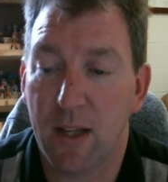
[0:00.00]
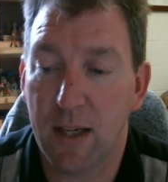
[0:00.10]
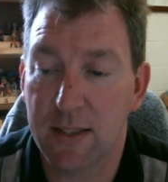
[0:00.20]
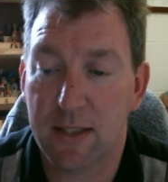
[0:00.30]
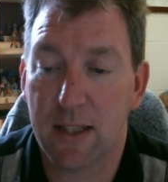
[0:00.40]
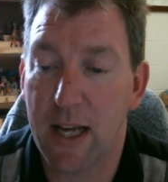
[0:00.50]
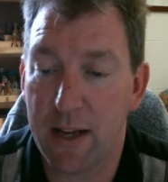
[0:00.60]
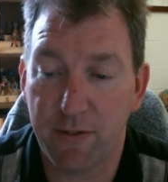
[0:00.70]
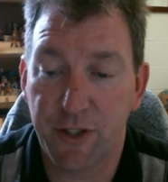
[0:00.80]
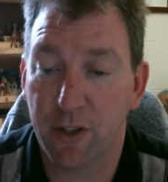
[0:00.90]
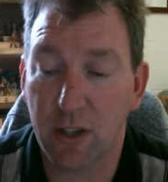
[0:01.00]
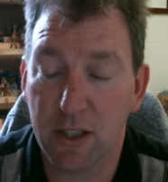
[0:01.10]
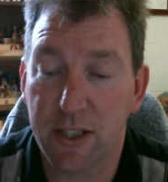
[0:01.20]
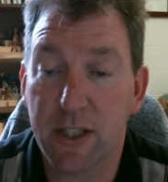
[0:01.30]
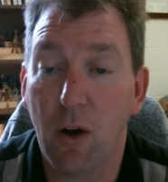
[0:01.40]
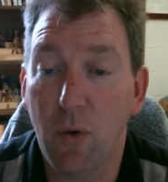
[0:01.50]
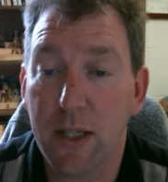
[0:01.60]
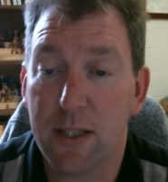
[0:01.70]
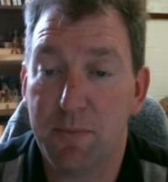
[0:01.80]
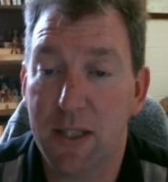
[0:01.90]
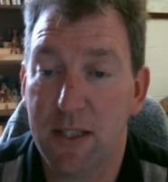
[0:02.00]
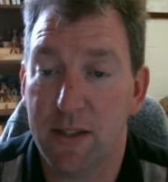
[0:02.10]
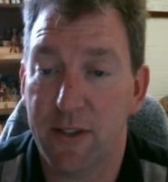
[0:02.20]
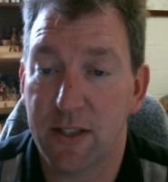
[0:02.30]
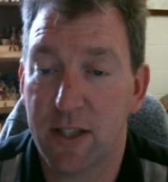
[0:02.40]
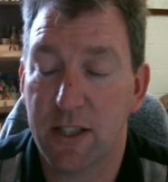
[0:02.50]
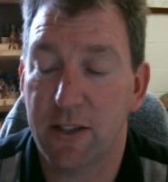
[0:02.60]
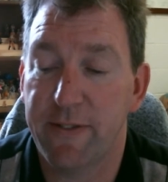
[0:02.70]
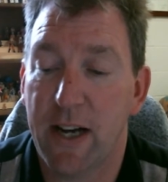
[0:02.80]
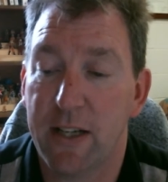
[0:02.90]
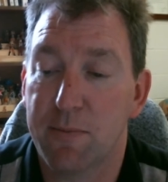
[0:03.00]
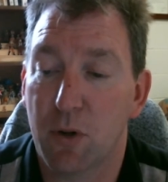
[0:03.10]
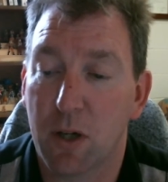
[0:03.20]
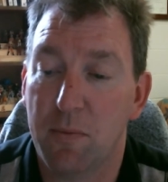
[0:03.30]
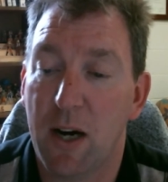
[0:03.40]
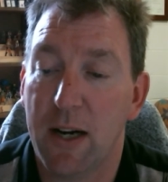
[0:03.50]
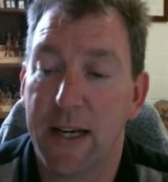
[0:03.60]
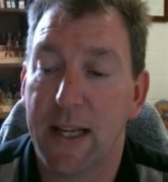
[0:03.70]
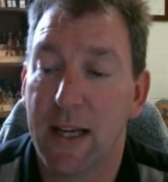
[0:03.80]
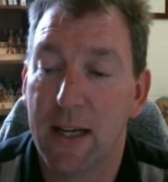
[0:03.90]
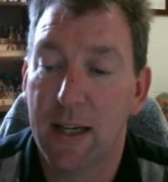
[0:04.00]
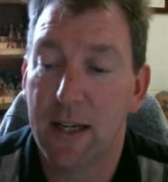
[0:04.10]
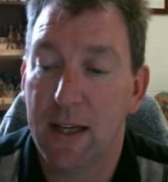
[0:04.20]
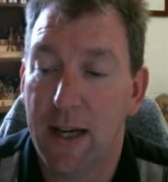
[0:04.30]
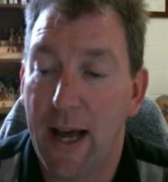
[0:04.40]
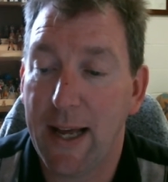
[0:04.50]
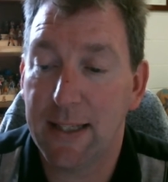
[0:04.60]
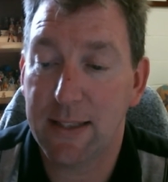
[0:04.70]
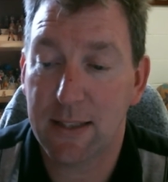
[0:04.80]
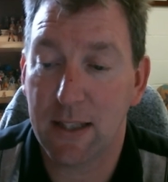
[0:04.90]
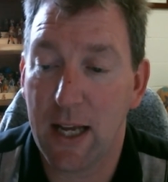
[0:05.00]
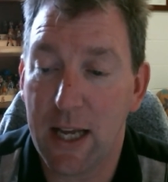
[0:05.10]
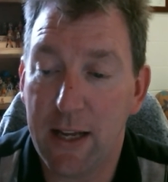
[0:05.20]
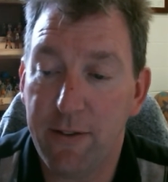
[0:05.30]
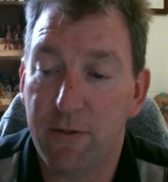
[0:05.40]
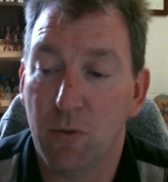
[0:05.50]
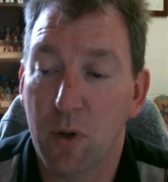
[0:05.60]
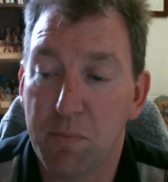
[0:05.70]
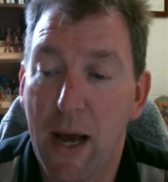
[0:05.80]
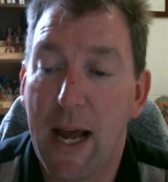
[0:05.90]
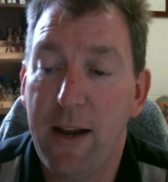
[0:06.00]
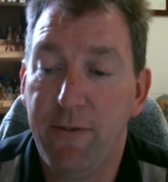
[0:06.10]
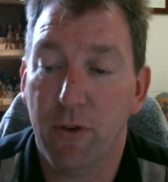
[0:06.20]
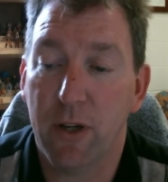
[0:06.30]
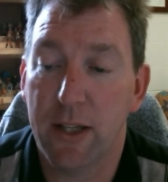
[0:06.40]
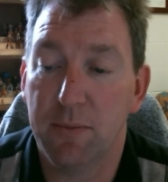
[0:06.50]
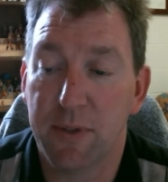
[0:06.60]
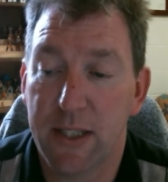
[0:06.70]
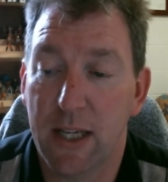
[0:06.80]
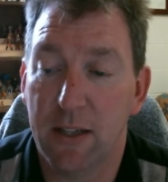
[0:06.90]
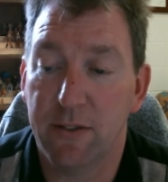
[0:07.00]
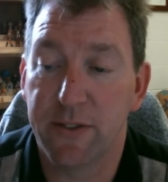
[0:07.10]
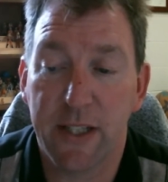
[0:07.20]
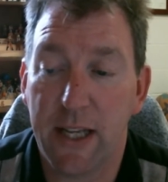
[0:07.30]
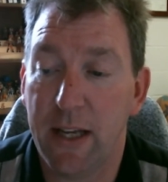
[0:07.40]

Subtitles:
A slave, sugar is so expensive and such a valuable commodity. A slave would pay for themselves